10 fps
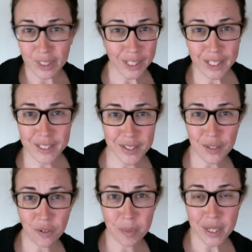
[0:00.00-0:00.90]
Then I get to
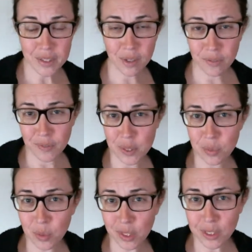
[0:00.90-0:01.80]
see for myself if
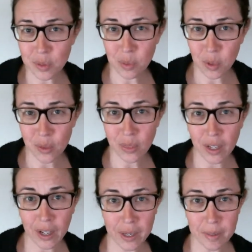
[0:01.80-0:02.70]
it's really worth the
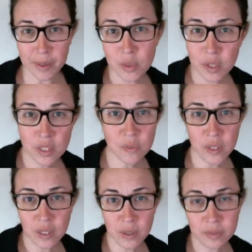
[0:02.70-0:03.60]
hype. So in this
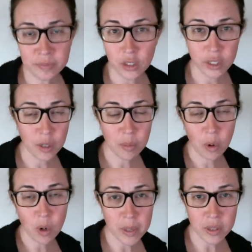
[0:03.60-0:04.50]
video, you'll hear
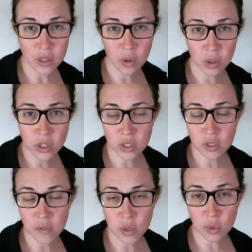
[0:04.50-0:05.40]
more about the origin
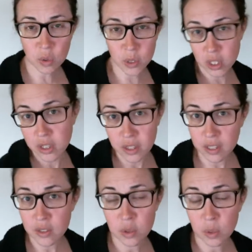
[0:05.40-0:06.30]
of the tool, which I
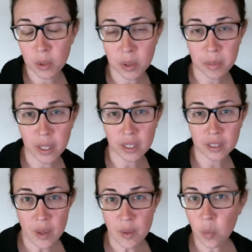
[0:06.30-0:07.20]
think is super
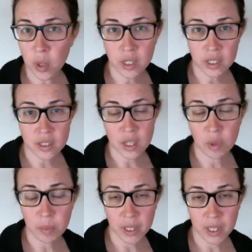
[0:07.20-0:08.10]
compelling, and what it is that
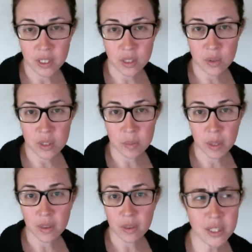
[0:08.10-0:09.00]
we plan to do this
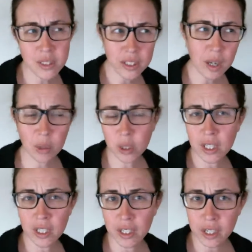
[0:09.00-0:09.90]
month. Basically, I'm
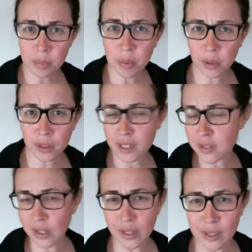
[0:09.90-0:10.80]
looking at April
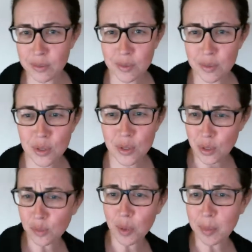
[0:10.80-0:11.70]
as like
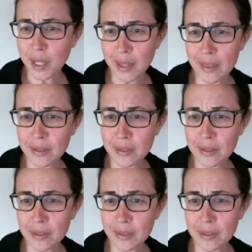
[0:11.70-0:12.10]
Surfer month.